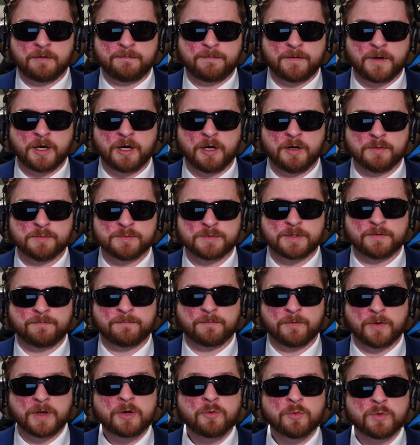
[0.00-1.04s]
firearms
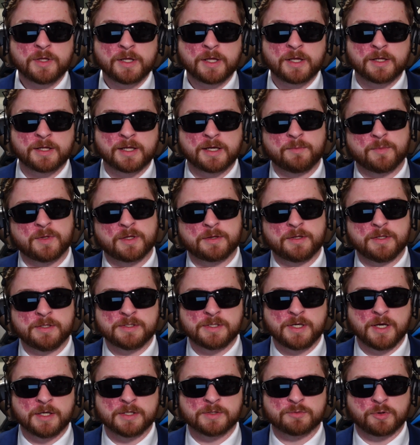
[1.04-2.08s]
frequently claim that these
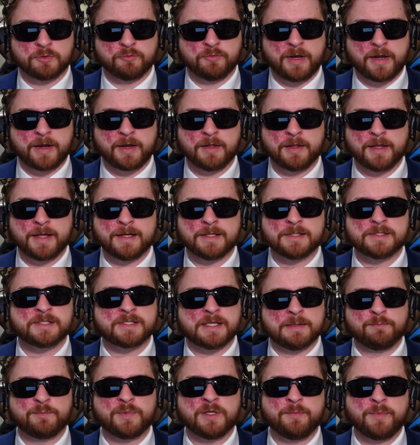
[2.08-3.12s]
guns were regulated
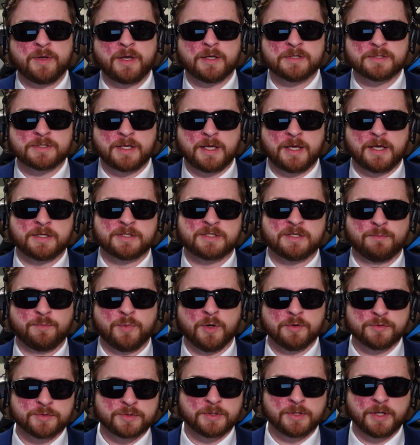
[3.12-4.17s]
simply because they had a
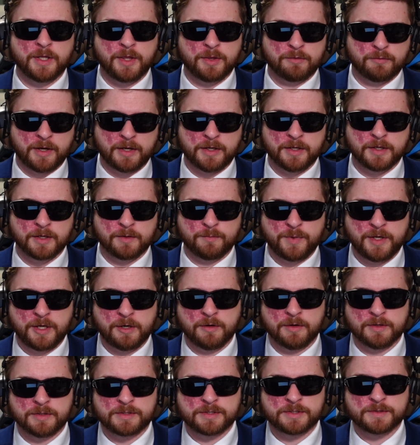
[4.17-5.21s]
supposedly threatening
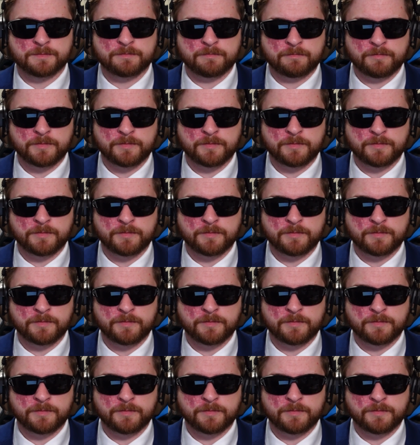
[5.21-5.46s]
appearance.